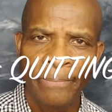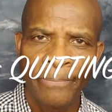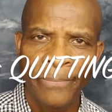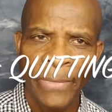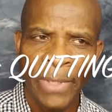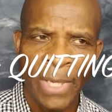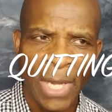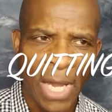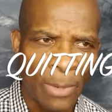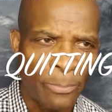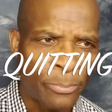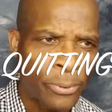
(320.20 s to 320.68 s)

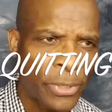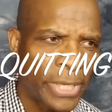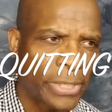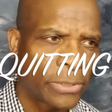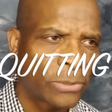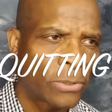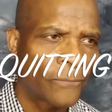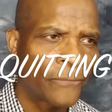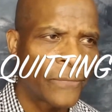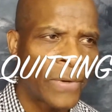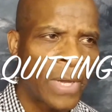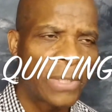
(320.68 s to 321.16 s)
I pray you
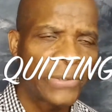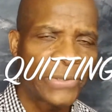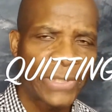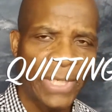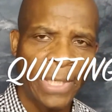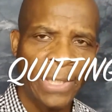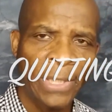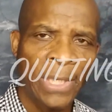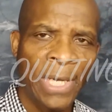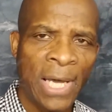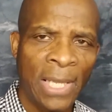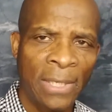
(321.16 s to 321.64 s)
don't fall into that
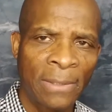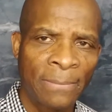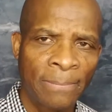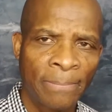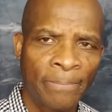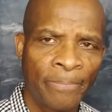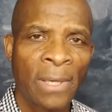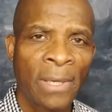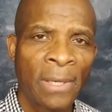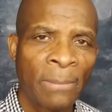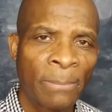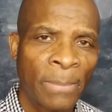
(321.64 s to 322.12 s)
column.
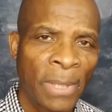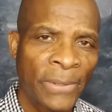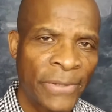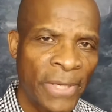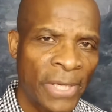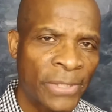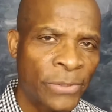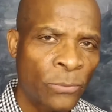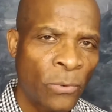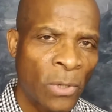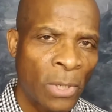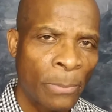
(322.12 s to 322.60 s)
But
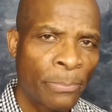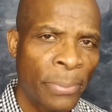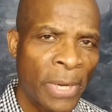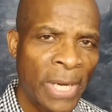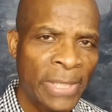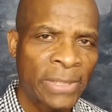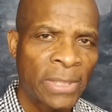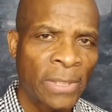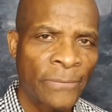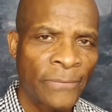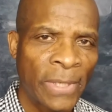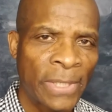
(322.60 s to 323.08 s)
that's where a
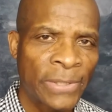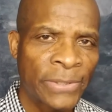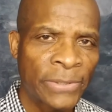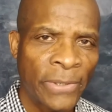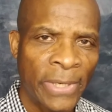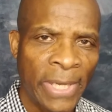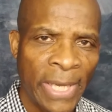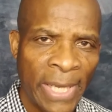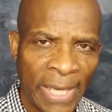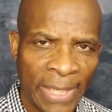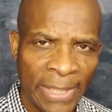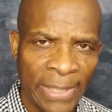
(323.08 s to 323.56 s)
bunch of us are
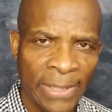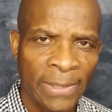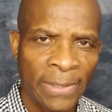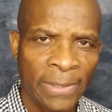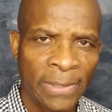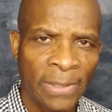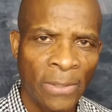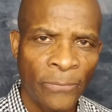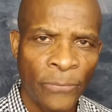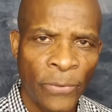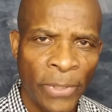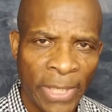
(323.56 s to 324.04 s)
headed
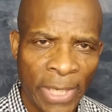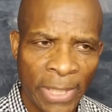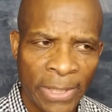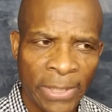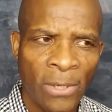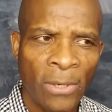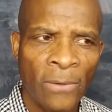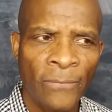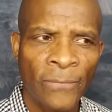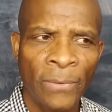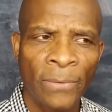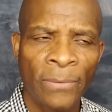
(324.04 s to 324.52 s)
if we're not
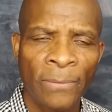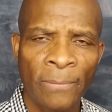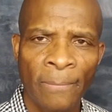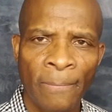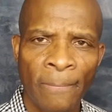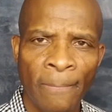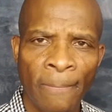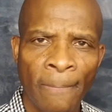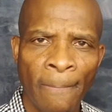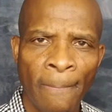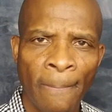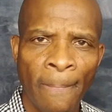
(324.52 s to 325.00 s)
careful.
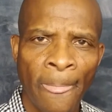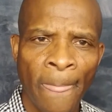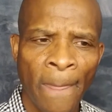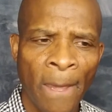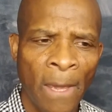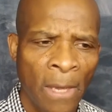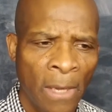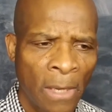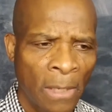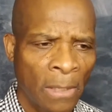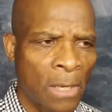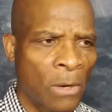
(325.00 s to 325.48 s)

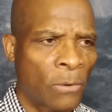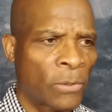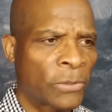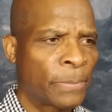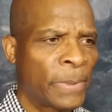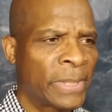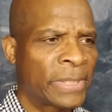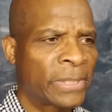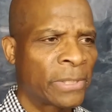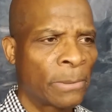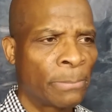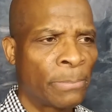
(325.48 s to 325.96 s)
Go with me
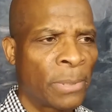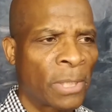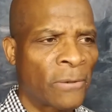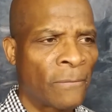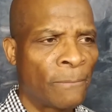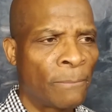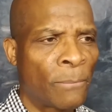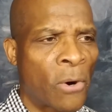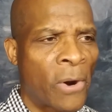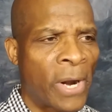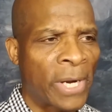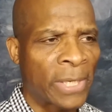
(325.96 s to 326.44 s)
to the book of
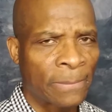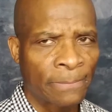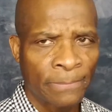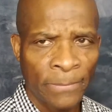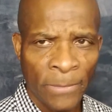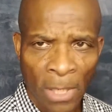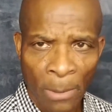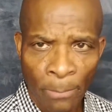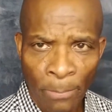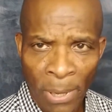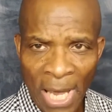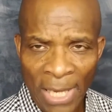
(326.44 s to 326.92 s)
Mark,
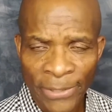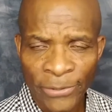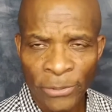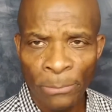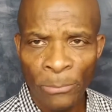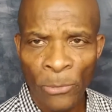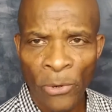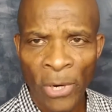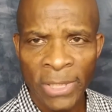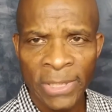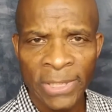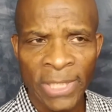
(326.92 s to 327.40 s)
Apostle
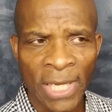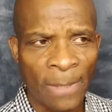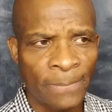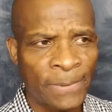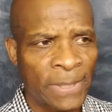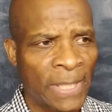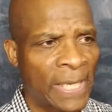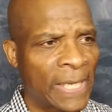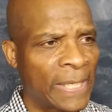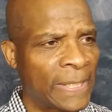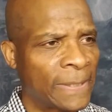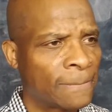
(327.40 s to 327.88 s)
Mark chapter
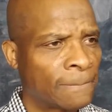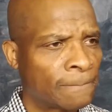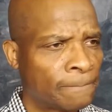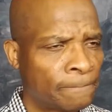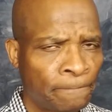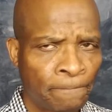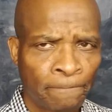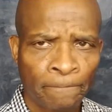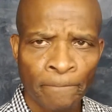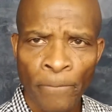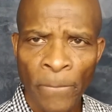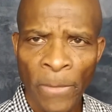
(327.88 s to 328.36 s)
8,
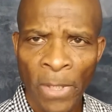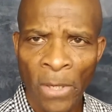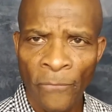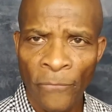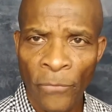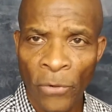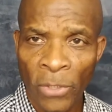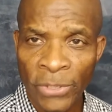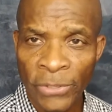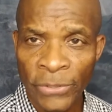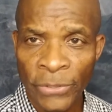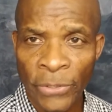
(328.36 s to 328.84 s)

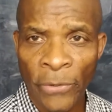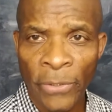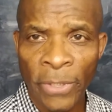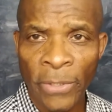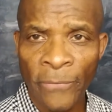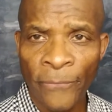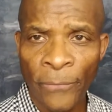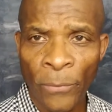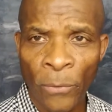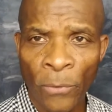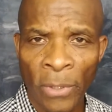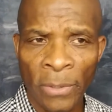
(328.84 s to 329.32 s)
verse
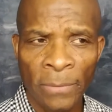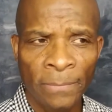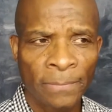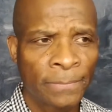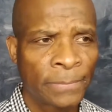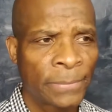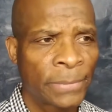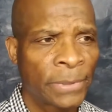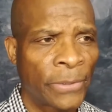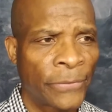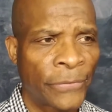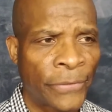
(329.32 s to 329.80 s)
34
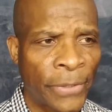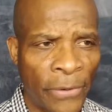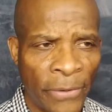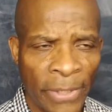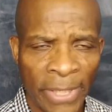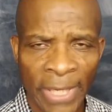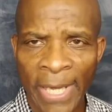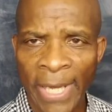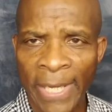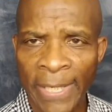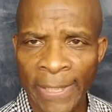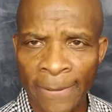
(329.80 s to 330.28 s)
to
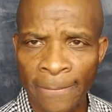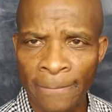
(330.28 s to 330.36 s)
38.